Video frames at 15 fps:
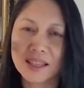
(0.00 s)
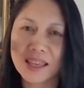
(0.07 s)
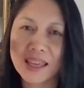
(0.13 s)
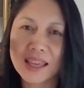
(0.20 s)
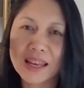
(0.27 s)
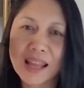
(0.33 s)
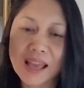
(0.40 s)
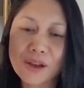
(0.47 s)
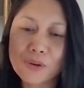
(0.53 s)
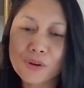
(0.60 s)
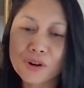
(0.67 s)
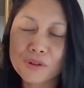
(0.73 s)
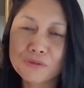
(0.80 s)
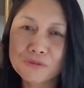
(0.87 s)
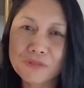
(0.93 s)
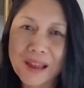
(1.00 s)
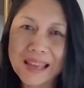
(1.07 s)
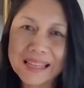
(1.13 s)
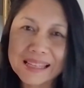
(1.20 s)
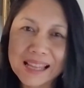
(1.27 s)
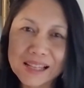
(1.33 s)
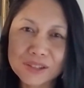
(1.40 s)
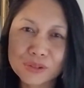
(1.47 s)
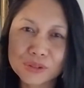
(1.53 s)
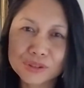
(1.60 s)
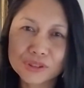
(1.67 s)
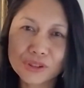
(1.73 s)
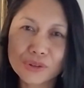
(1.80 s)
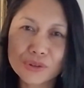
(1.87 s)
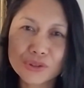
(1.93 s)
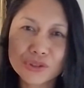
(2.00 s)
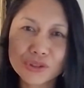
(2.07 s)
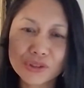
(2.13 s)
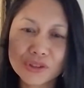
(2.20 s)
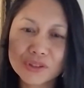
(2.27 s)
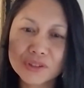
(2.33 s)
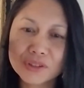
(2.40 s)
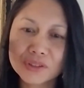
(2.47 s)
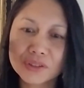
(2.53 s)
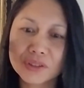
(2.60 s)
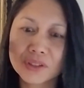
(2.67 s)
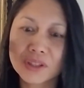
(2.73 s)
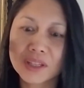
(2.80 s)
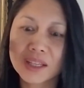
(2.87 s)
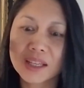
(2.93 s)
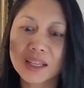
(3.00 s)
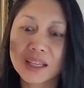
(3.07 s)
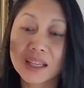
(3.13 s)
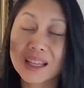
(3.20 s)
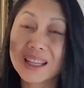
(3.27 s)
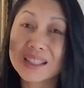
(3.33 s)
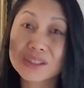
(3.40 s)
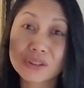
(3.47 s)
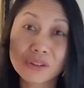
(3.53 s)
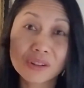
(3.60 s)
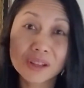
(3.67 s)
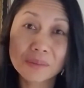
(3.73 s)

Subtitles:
And our final conclusion is all